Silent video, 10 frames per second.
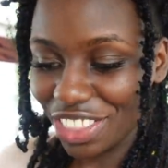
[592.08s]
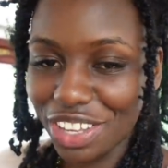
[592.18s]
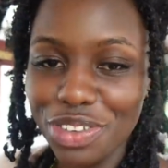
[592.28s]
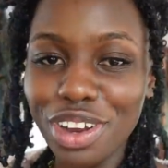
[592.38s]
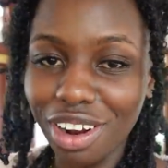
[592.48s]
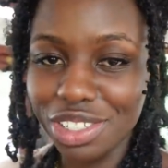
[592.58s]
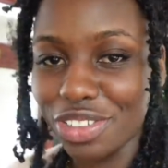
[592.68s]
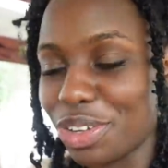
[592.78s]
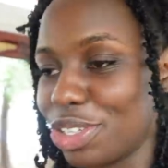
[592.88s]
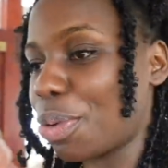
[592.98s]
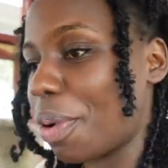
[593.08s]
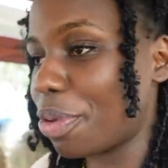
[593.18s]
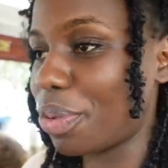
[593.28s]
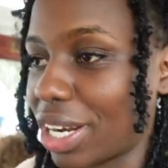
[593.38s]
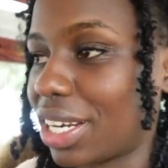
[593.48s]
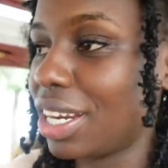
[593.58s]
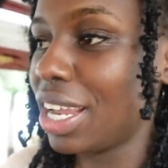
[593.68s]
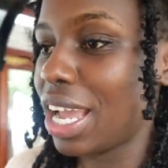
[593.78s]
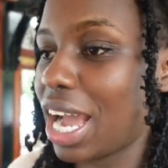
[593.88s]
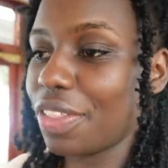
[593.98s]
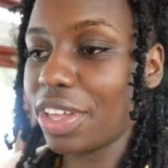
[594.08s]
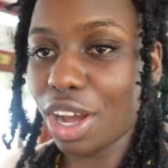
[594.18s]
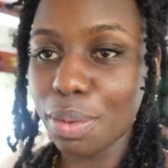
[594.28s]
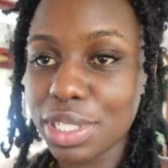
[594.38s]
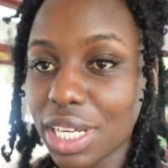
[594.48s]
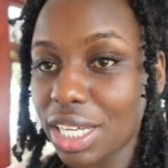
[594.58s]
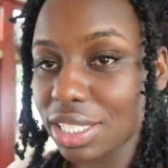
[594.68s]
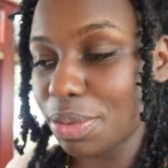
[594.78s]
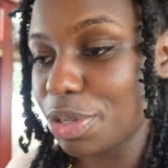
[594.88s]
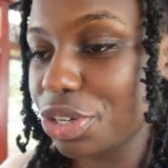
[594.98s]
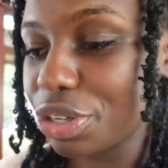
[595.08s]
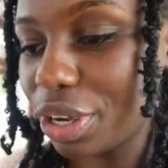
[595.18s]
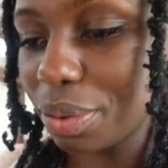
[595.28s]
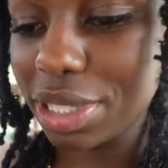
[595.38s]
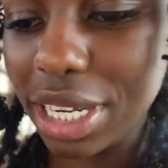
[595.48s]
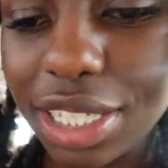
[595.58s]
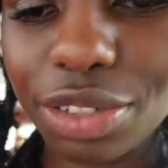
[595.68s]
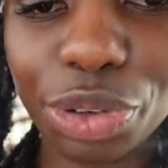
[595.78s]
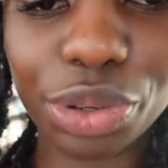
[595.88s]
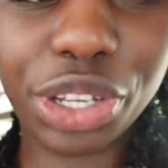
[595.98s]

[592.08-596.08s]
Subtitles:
They give you a glass so that you can top up the wine. And then upstairs, let me show you. Upstairs is real